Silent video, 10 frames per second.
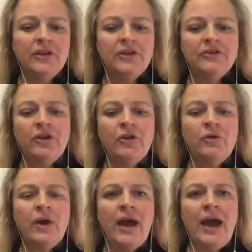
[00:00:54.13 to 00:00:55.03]

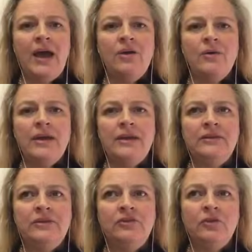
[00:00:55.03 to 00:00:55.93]
So how
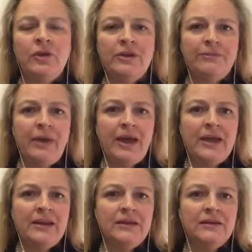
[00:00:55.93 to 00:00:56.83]
is joint
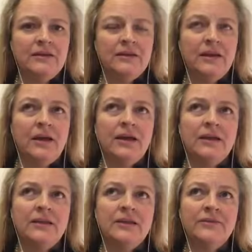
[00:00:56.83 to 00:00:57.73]
pain
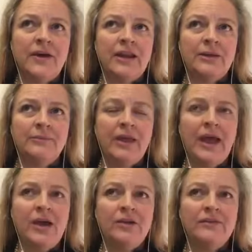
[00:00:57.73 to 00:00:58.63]
developed?
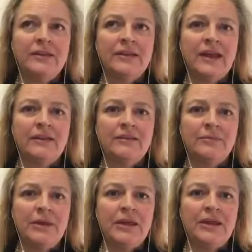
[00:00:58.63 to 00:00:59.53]
How does it get to
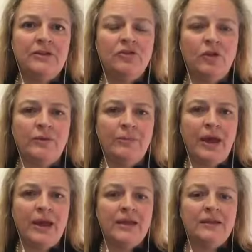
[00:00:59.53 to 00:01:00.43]
be joint
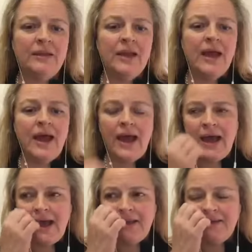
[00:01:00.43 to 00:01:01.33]
pain?
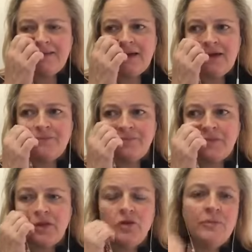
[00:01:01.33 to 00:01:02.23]
And
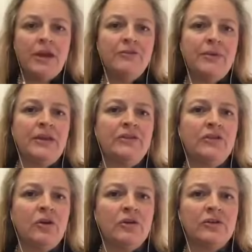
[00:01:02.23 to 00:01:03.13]
you may have been to the
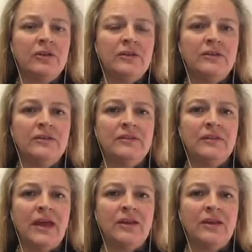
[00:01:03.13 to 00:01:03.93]
doctors and